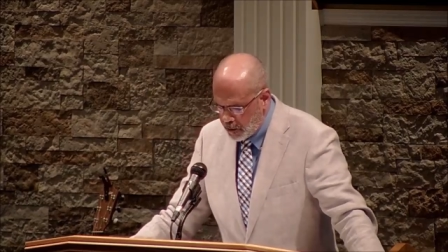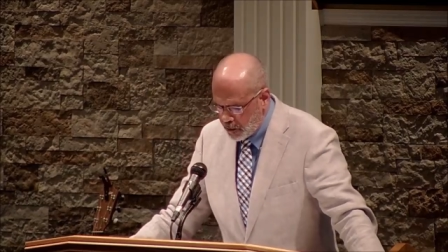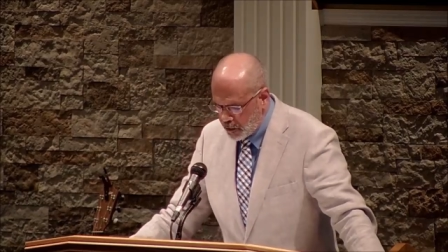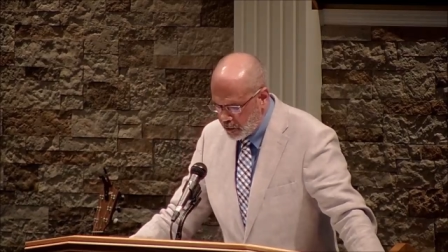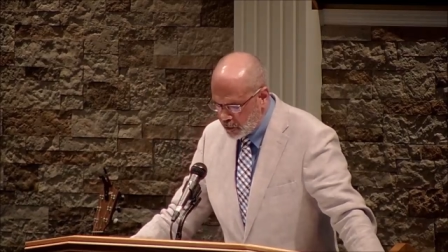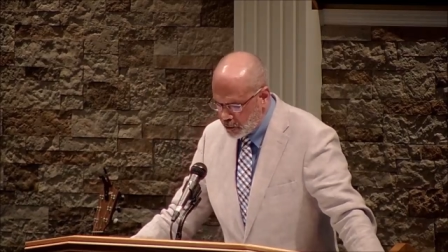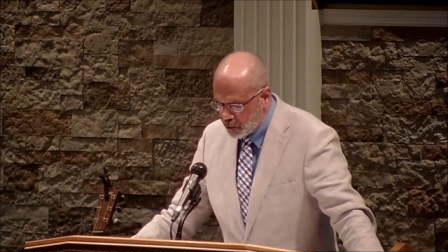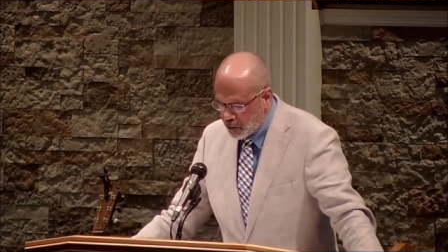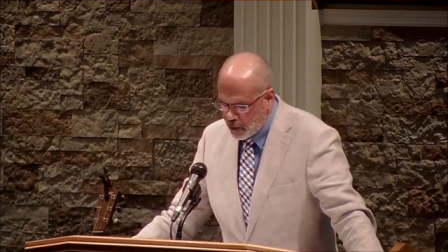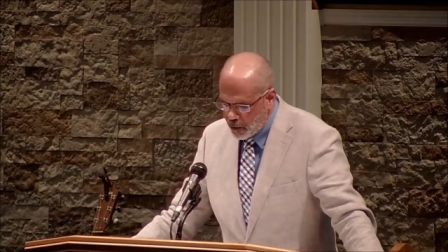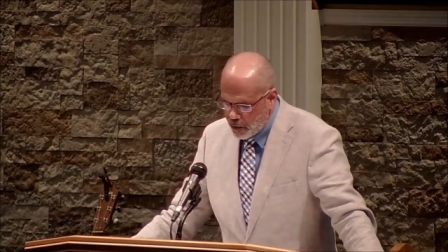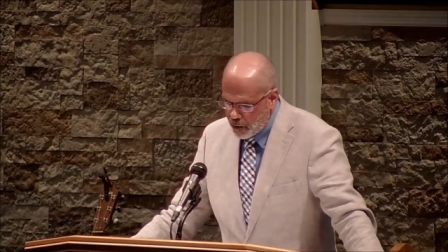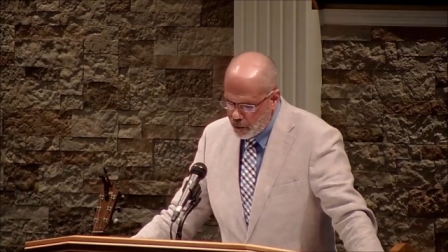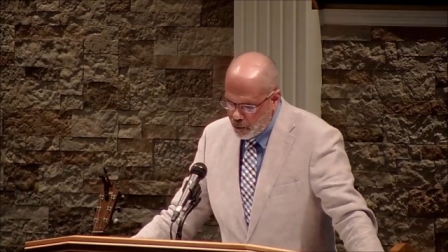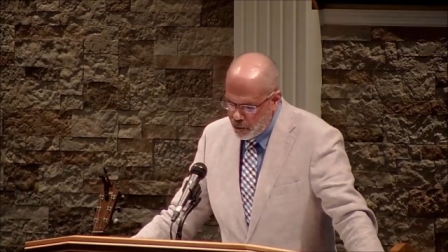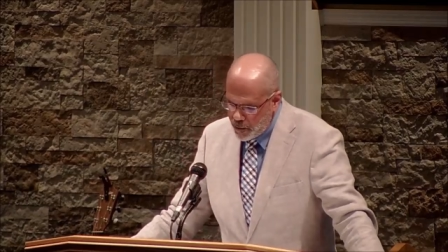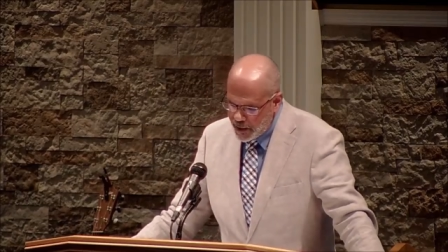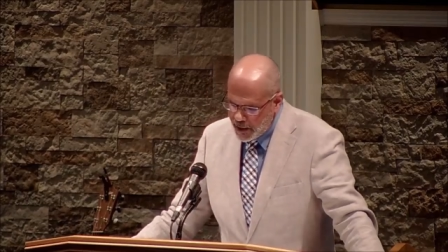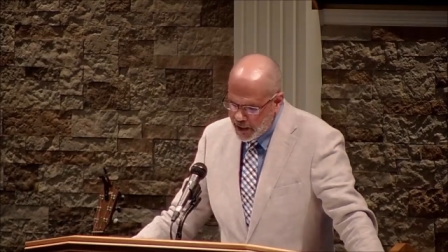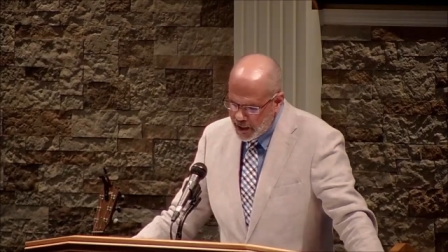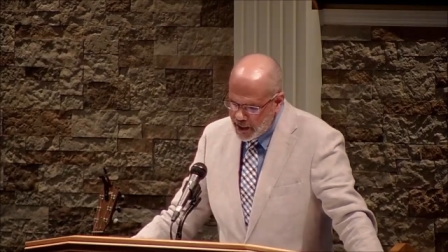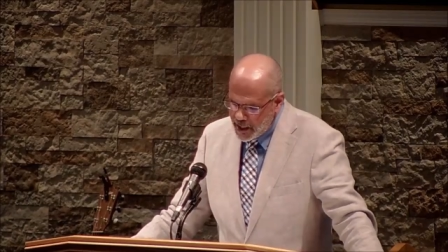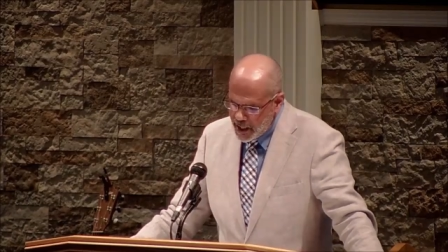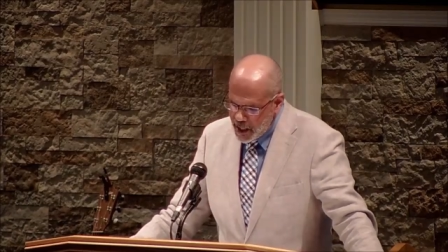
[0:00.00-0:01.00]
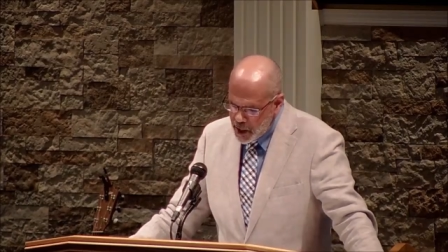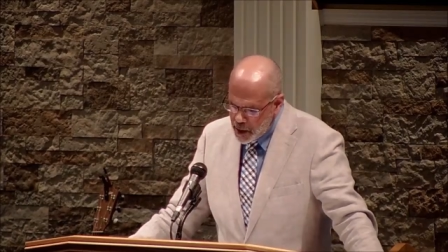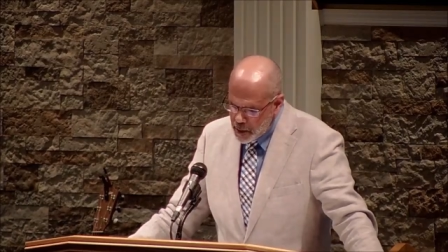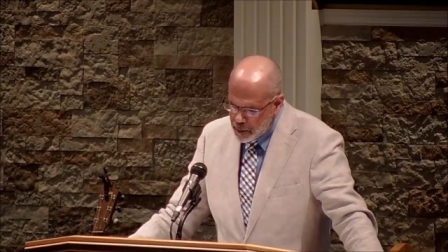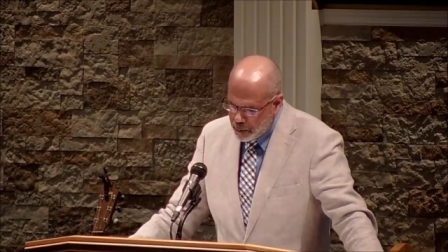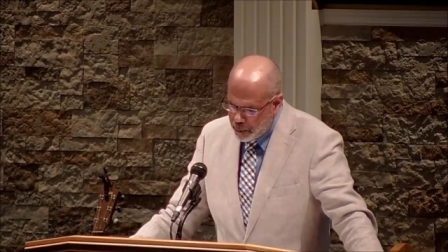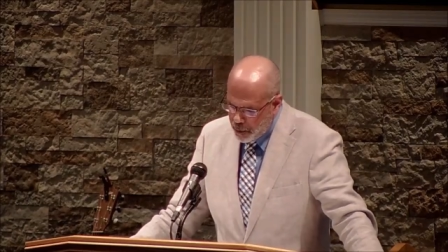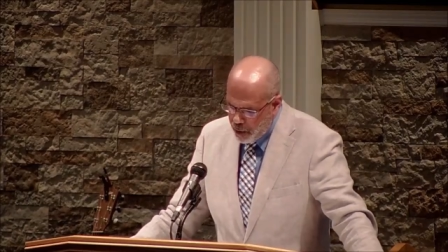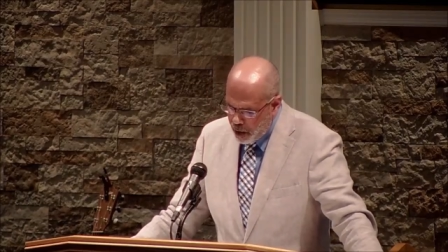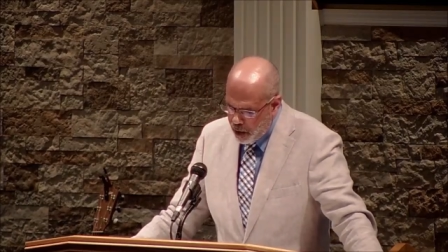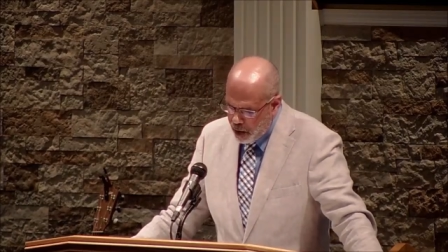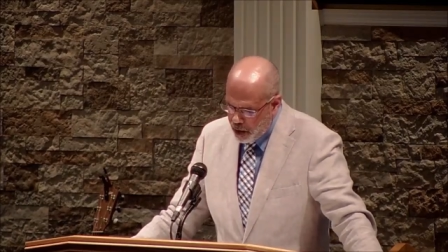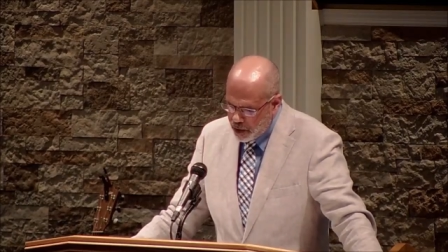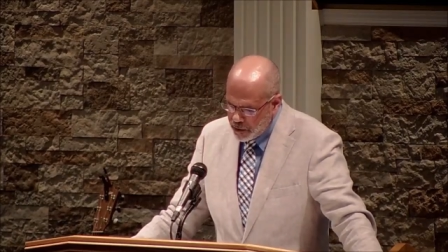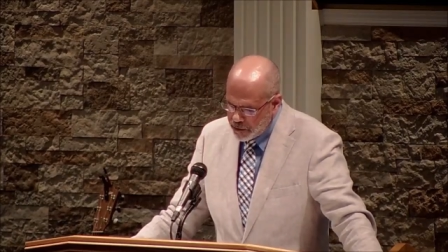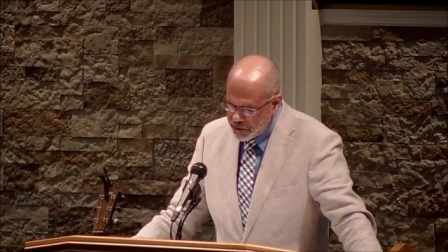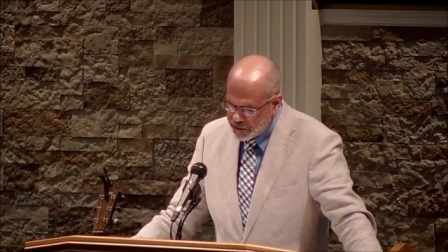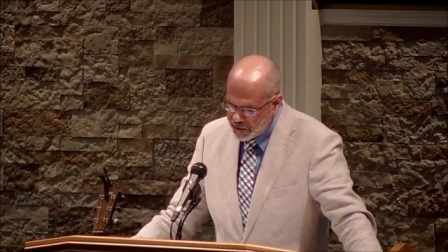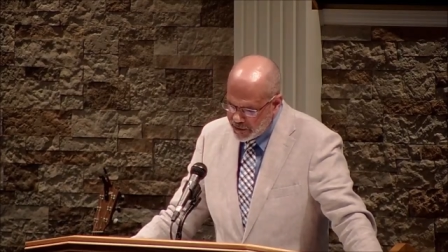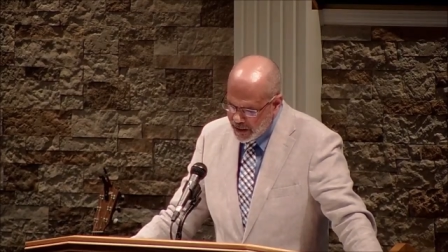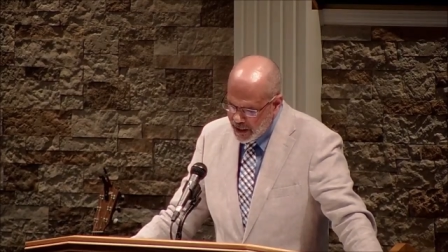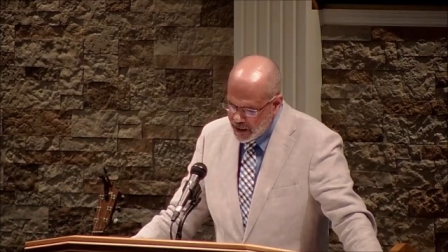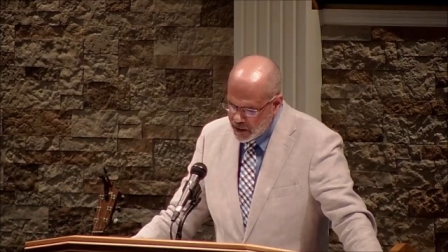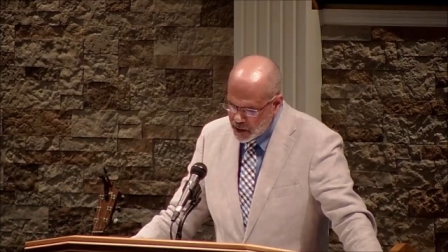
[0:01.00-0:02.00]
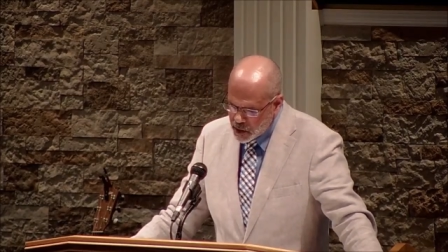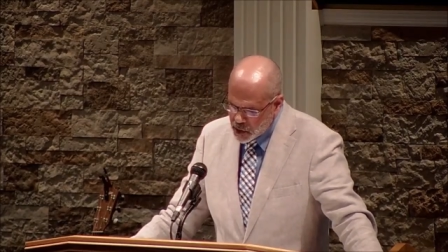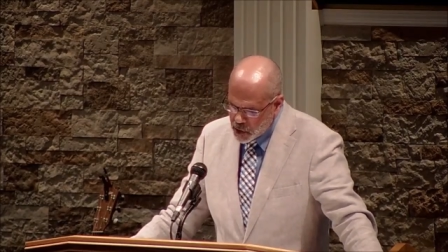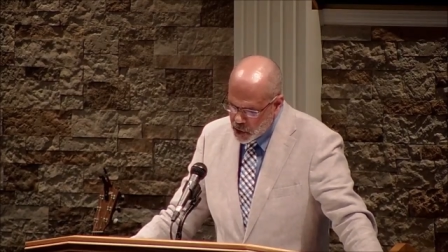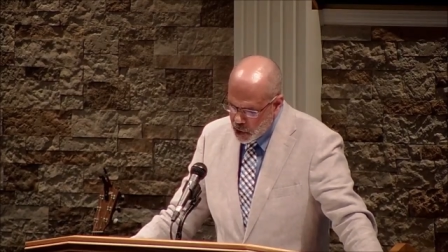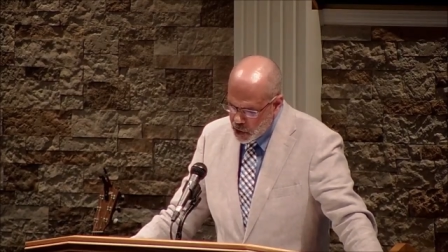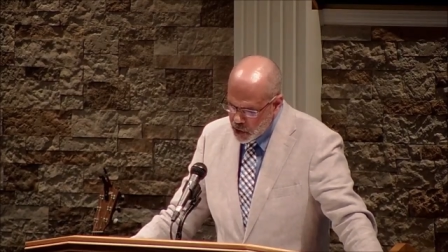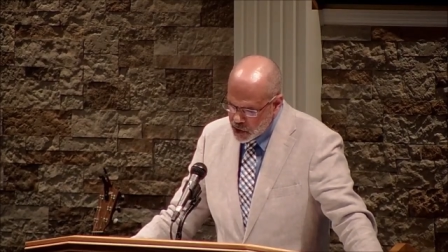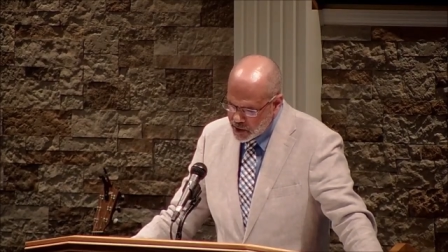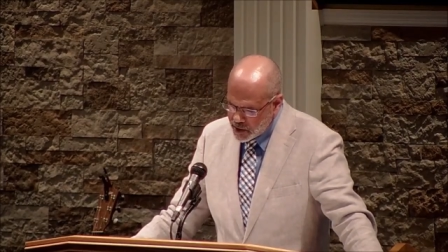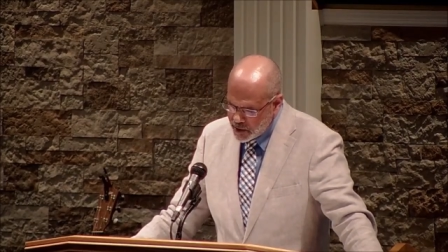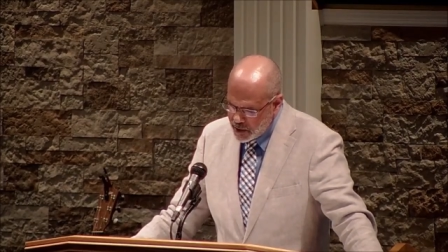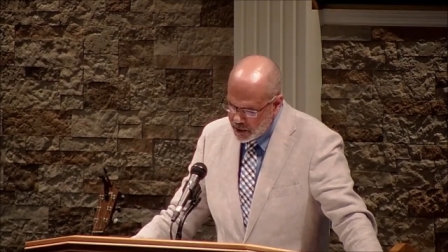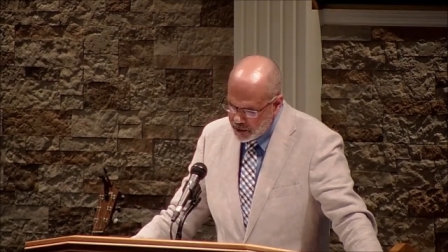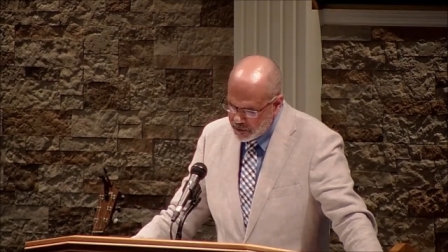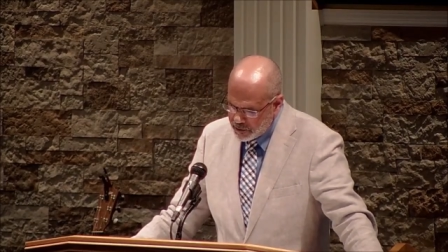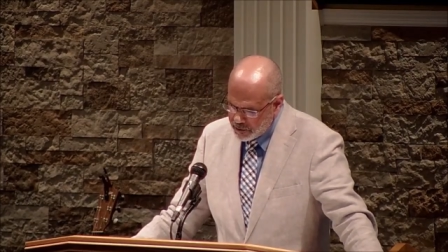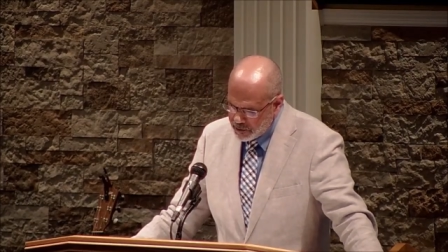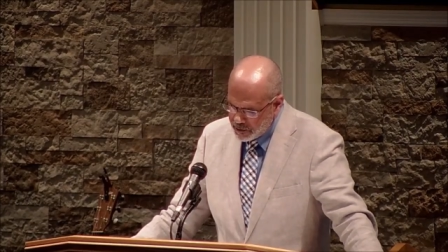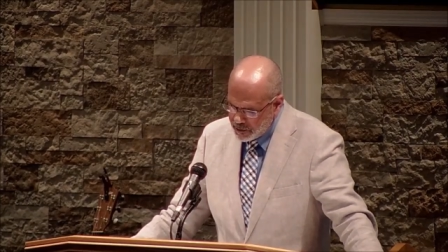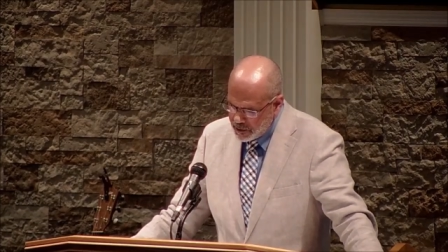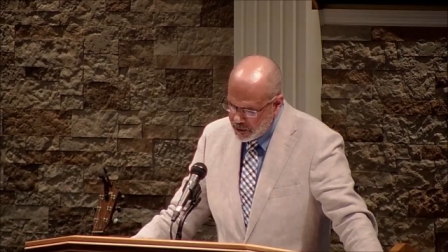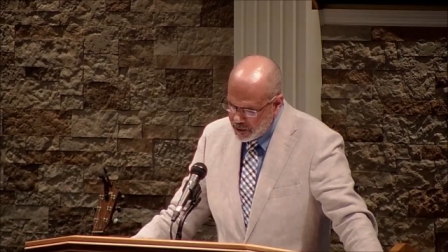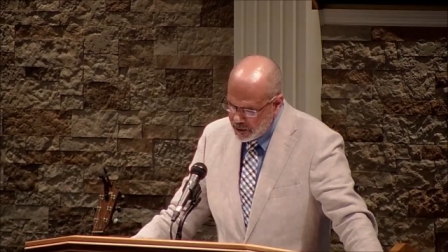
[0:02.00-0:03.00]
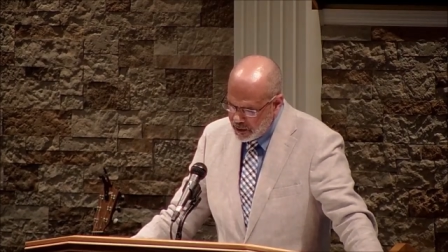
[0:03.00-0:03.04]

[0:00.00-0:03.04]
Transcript: so we can hear Paul say to Tertius,